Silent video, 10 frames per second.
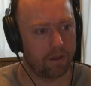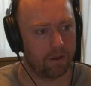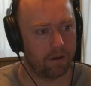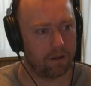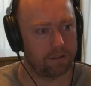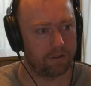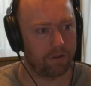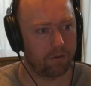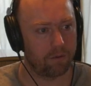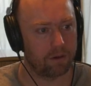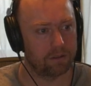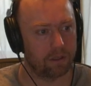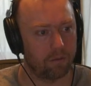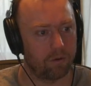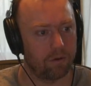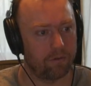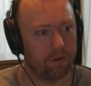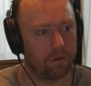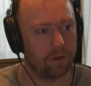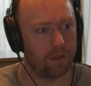Let's see if that works. I wonder if
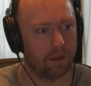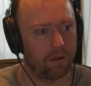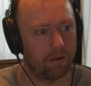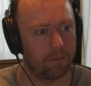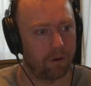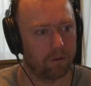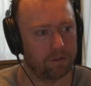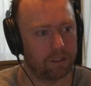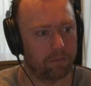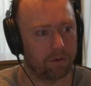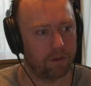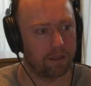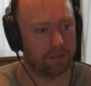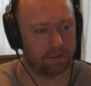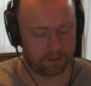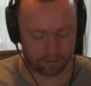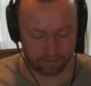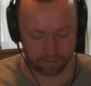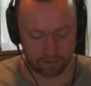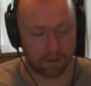doing the poke separately is
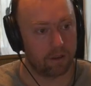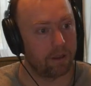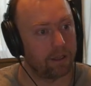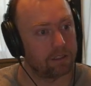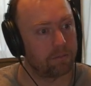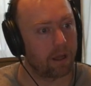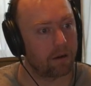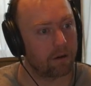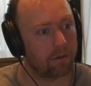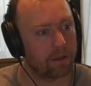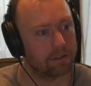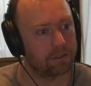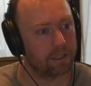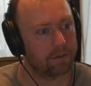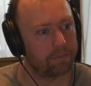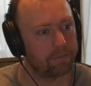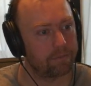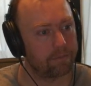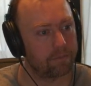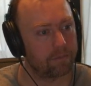better. Let's see.
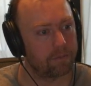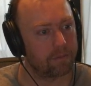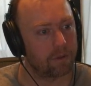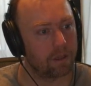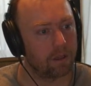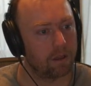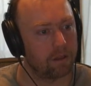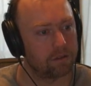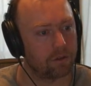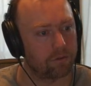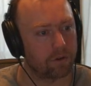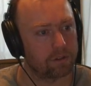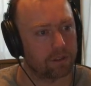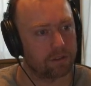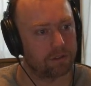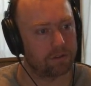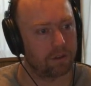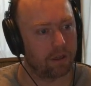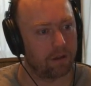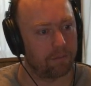So first I'll just,
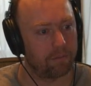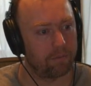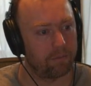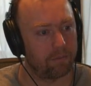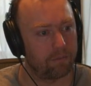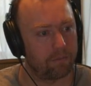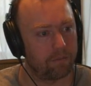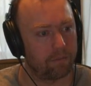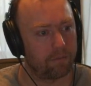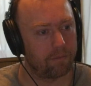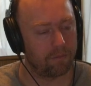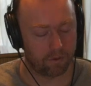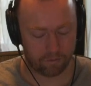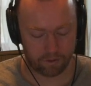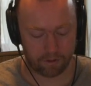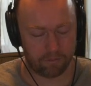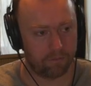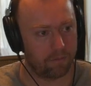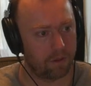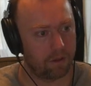hold on.
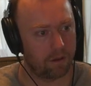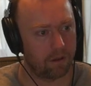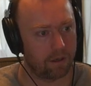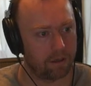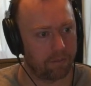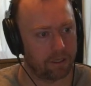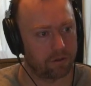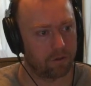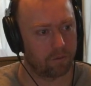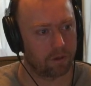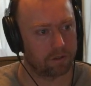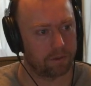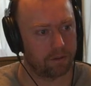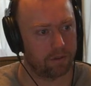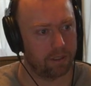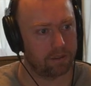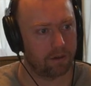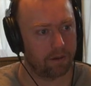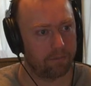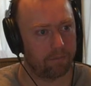I need to make sure it works by doing this. All
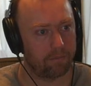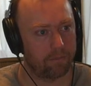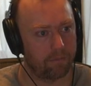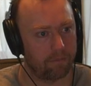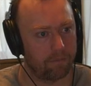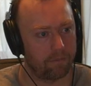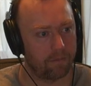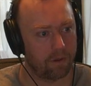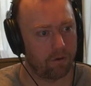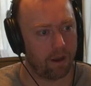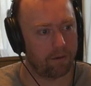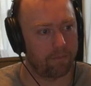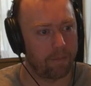right, great.